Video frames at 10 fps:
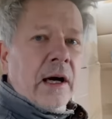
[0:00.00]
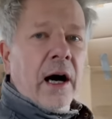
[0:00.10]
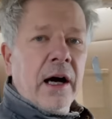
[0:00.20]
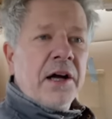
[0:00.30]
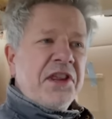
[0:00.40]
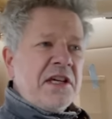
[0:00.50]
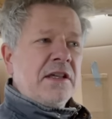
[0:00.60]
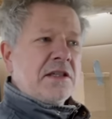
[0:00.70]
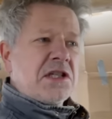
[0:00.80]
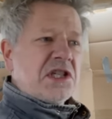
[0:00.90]
I, I think
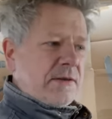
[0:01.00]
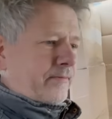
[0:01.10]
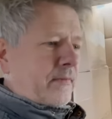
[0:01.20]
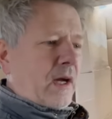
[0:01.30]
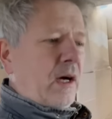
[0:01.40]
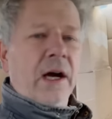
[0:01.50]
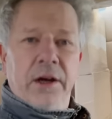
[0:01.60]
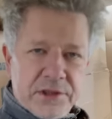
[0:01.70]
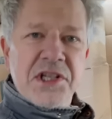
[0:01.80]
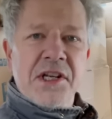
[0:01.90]
it's I, I
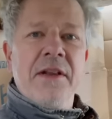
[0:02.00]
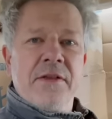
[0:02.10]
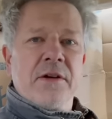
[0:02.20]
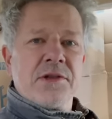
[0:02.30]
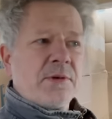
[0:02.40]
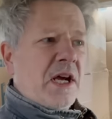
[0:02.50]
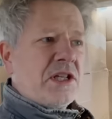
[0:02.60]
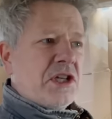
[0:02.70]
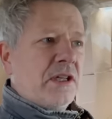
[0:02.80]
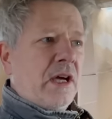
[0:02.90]
understand those
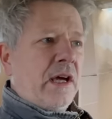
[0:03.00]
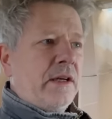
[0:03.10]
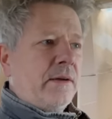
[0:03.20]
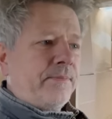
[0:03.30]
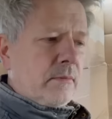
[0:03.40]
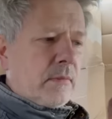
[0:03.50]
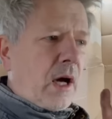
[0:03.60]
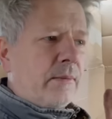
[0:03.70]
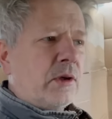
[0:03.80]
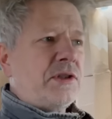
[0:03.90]
reaction and
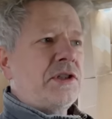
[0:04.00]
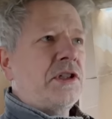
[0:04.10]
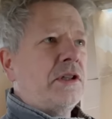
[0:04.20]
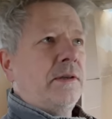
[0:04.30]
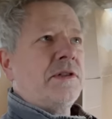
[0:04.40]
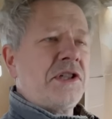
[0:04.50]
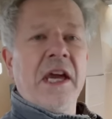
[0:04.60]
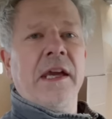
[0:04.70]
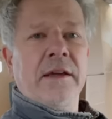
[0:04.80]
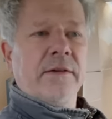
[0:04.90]
I'm not
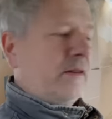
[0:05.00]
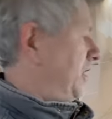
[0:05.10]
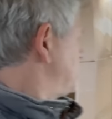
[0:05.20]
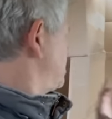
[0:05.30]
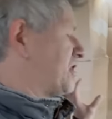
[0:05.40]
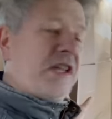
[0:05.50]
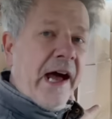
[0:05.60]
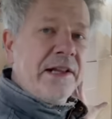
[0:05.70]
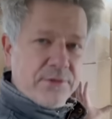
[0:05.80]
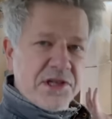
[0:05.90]
saying this is the
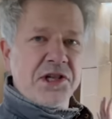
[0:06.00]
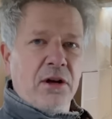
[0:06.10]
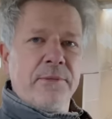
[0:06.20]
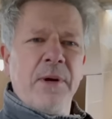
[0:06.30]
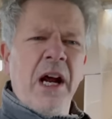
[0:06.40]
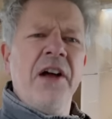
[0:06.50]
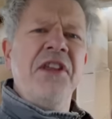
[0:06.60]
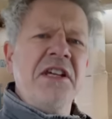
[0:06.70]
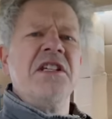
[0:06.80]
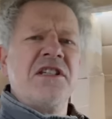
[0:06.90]
end result, but I
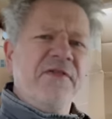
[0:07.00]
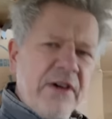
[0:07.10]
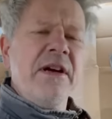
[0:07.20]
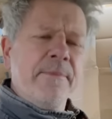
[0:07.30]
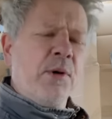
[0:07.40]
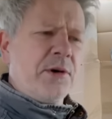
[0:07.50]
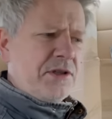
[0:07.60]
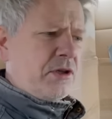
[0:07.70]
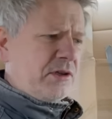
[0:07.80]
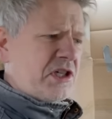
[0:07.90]
think it's very
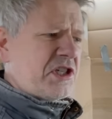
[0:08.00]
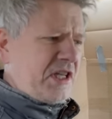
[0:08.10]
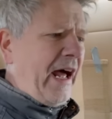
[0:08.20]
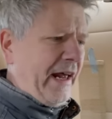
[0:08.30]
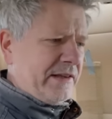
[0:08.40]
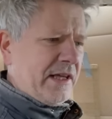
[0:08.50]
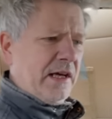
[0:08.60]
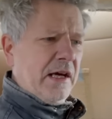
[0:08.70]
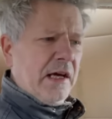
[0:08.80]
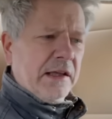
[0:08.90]
important to understand
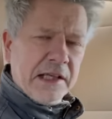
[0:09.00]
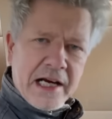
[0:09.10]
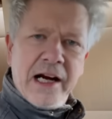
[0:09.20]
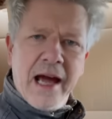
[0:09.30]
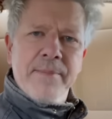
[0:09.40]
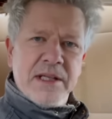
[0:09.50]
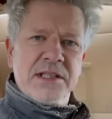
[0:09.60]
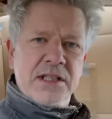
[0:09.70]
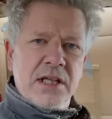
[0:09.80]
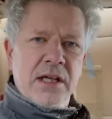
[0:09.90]
the
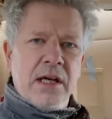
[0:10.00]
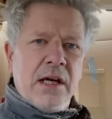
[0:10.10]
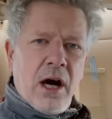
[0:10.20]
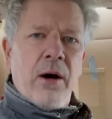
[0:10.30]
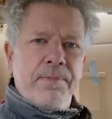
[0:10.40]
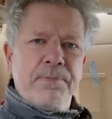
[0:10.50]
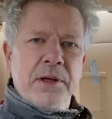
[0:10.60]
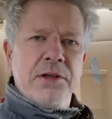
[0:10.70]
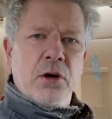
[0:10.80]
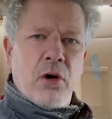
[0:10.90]
climate
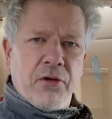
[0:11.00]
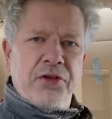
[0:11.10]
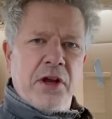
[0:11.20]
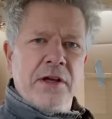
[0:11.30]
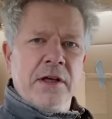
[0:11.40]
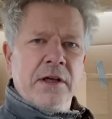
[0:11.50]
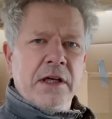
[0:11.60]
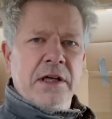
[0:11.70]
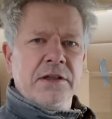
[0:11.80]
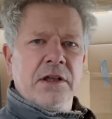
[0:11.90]
up north
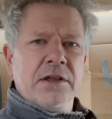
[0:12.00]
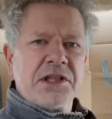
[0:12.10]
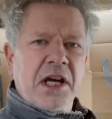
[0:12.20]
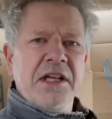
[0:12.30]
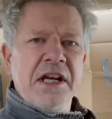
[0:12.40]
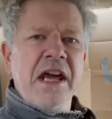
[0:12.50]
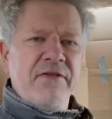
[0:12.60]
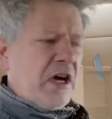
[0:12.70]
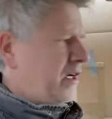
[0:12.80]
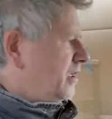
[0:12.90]
in uh,
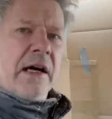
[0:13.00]
Scandinavia.